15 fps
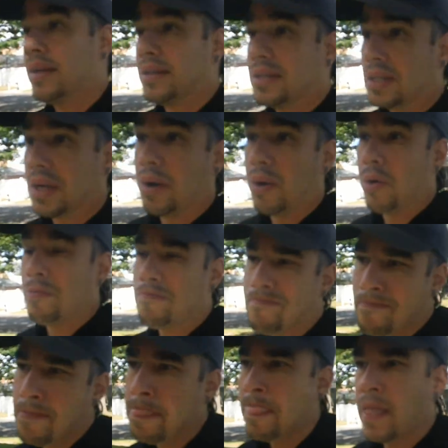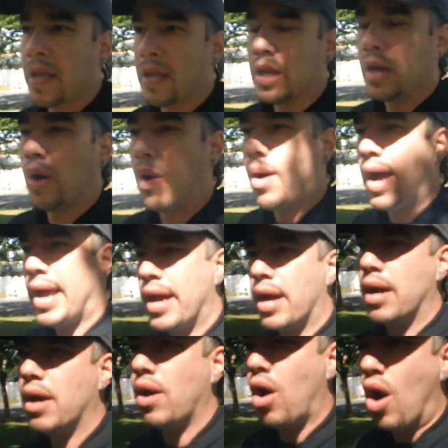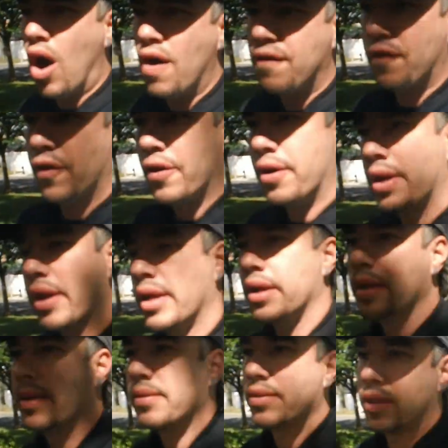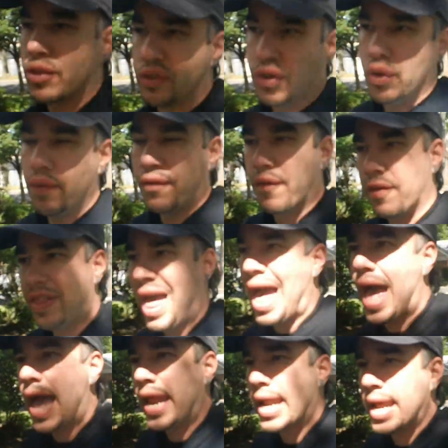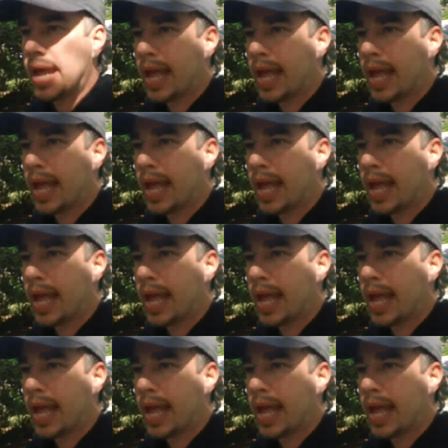So, you know, I uh, offered the two for that.